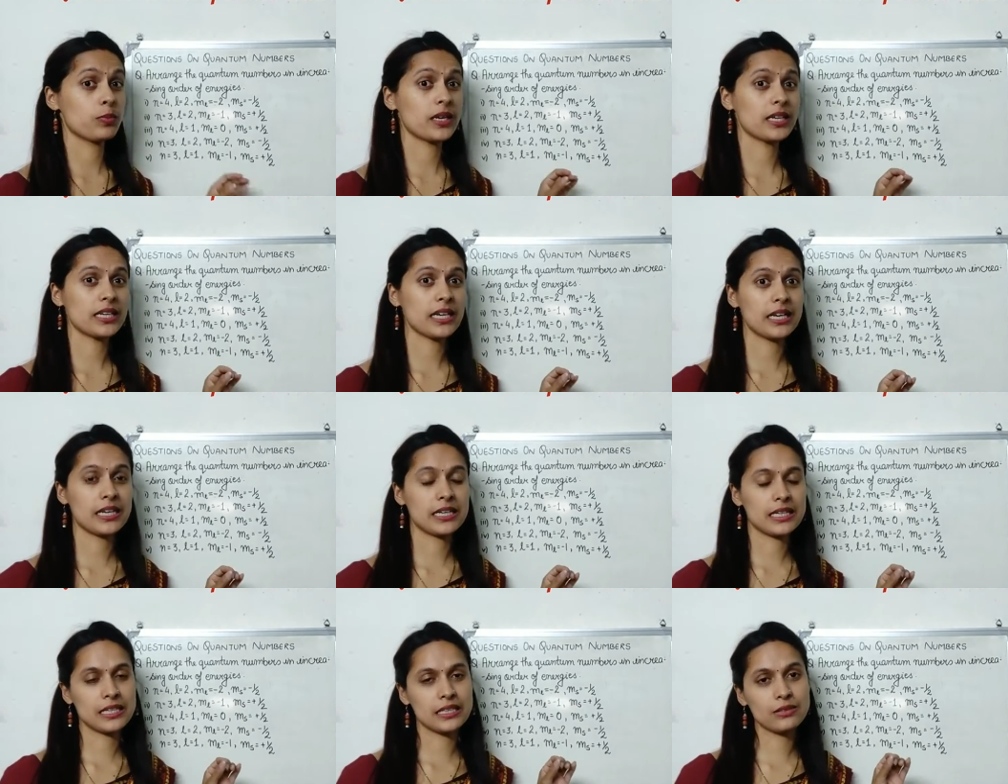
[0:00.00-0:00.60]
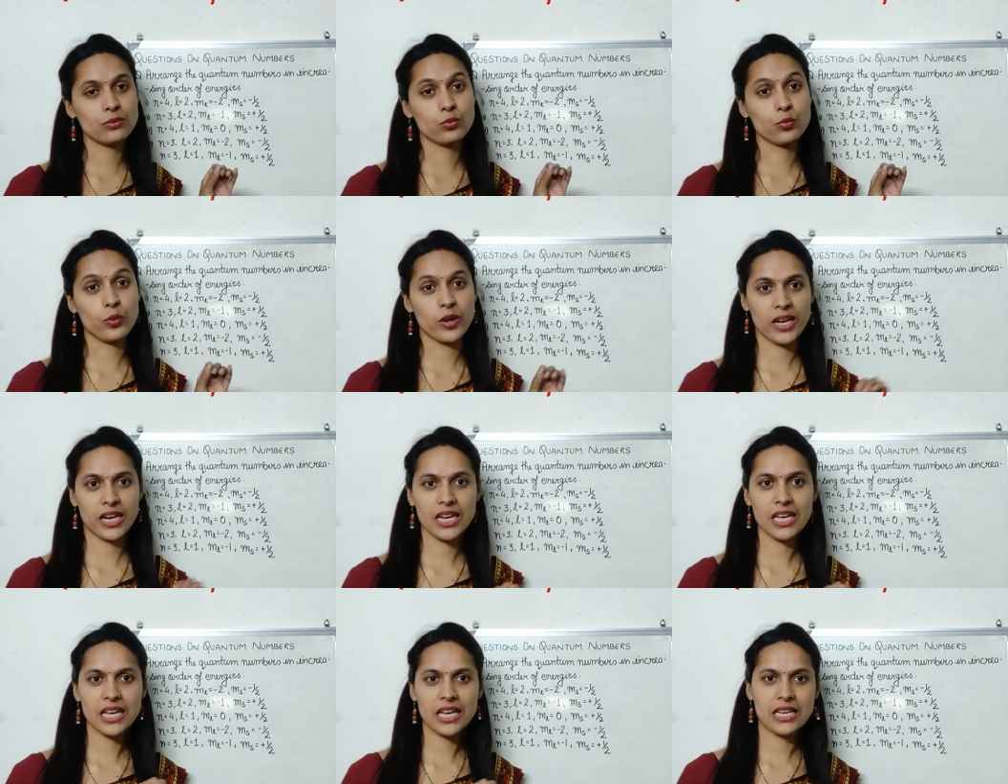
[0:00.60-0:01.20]
but it is
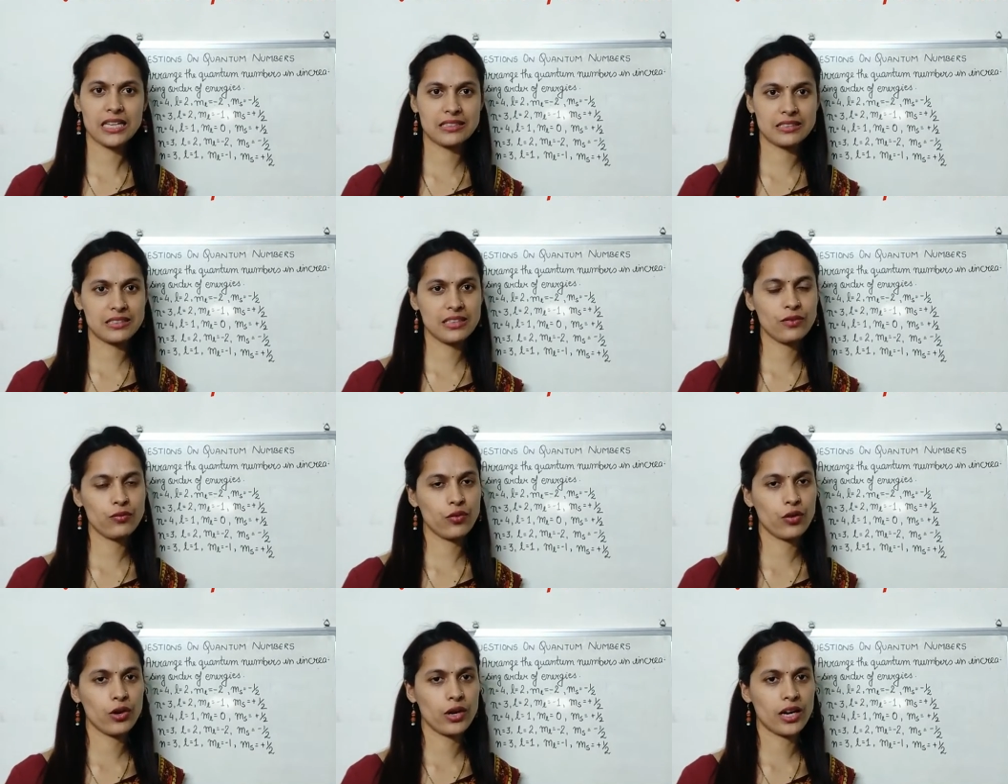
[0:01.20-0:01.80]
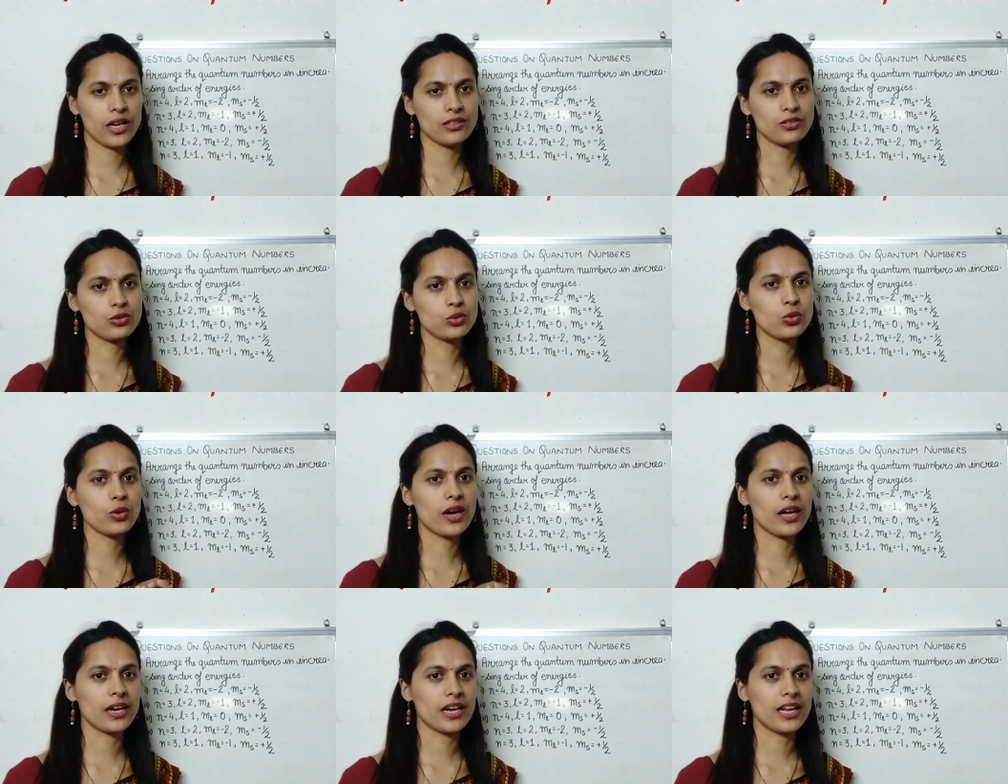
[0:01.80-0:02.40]
very easy for us
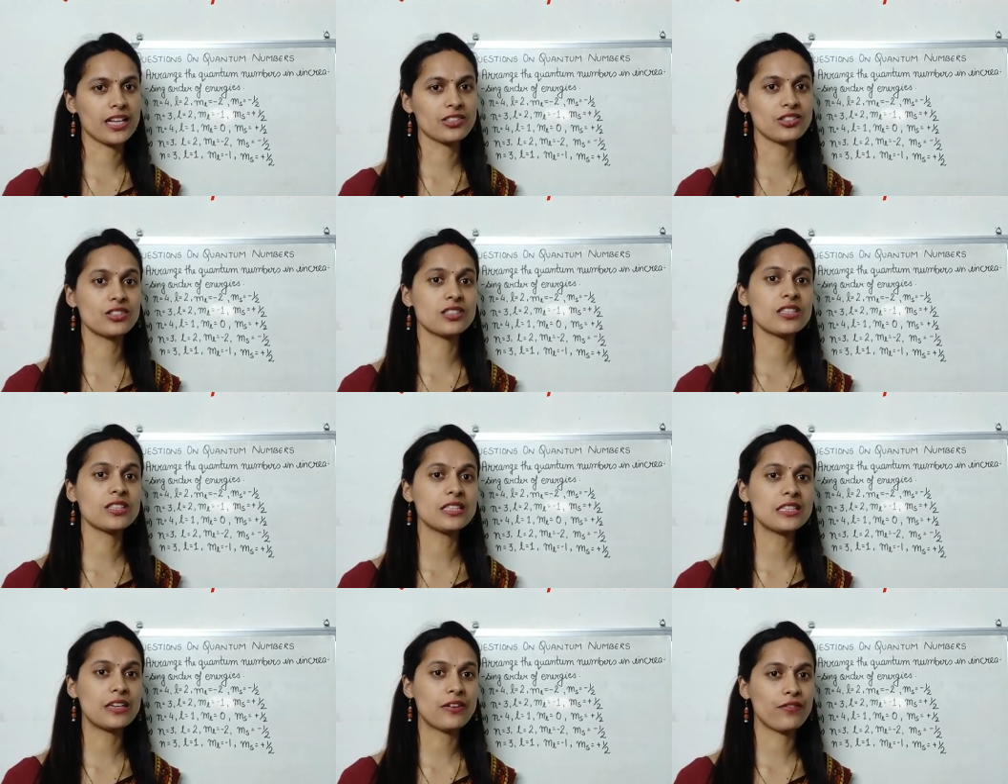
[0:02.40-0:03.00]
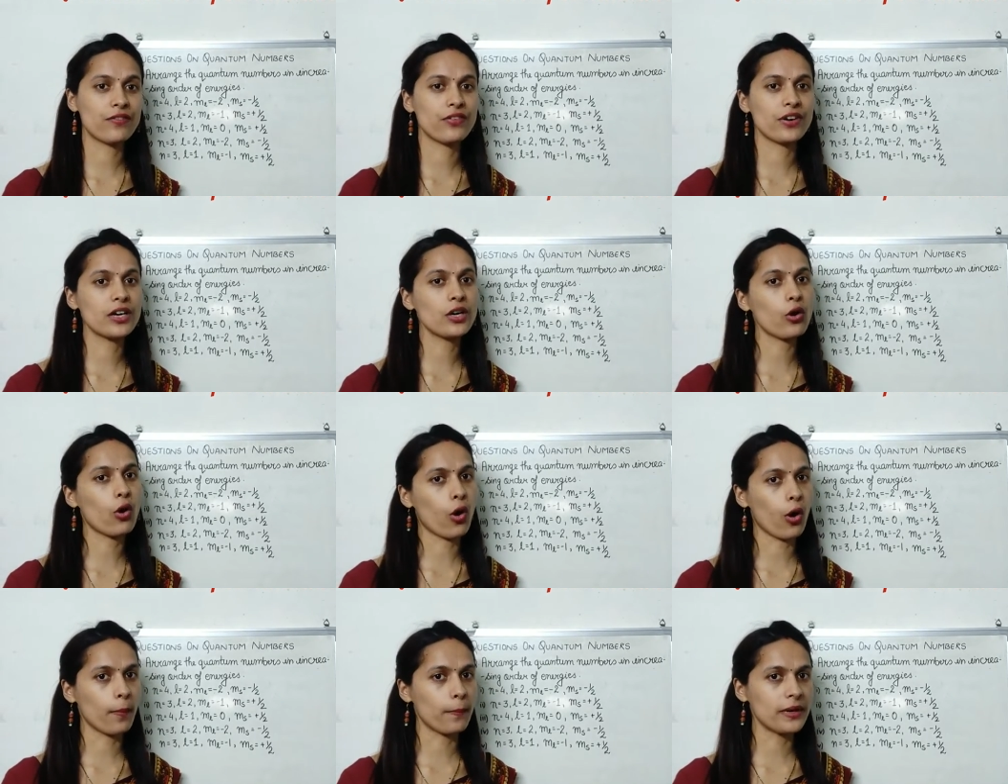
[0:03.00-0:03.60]
to arrange the
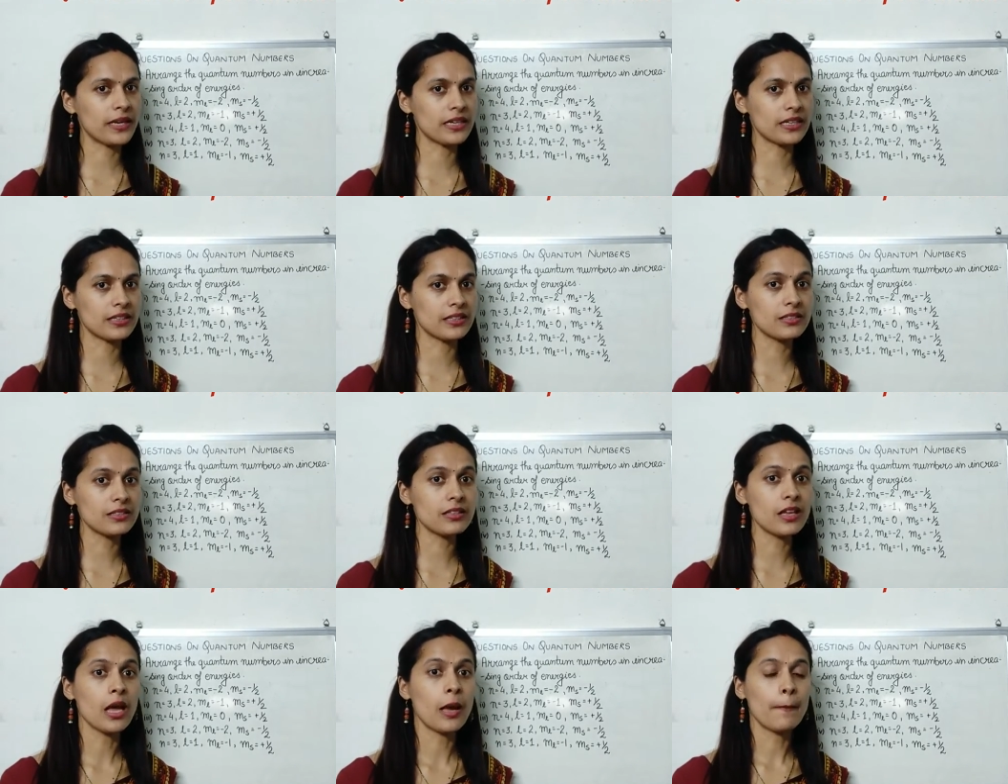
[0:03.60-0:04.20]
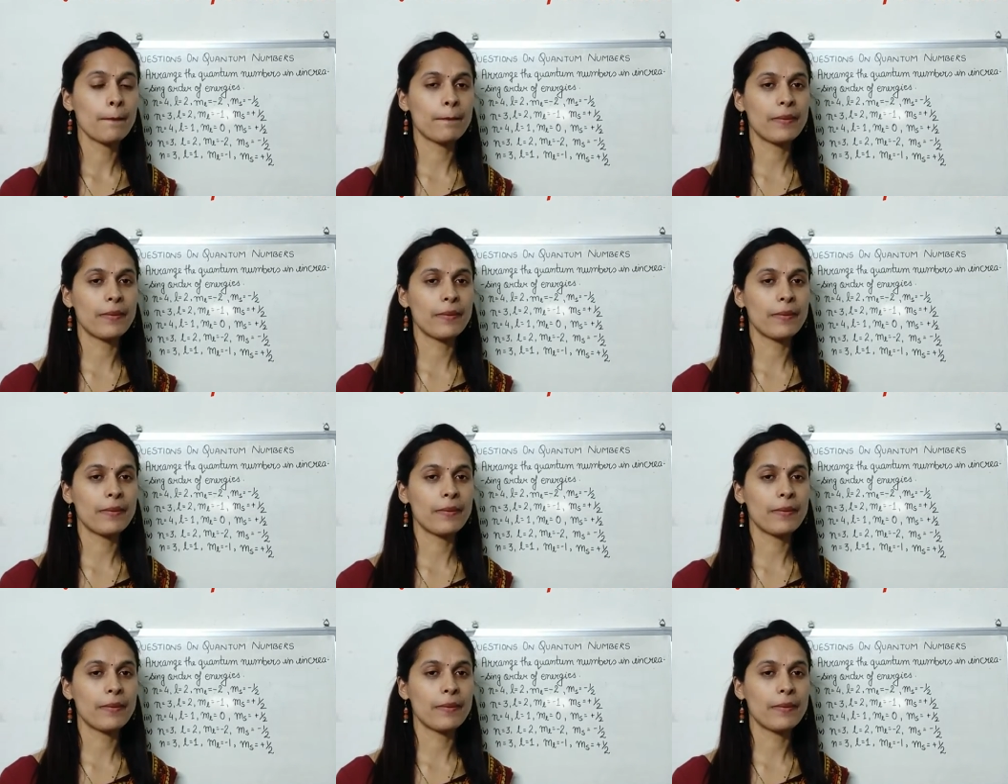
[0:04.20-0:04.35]
different orbitals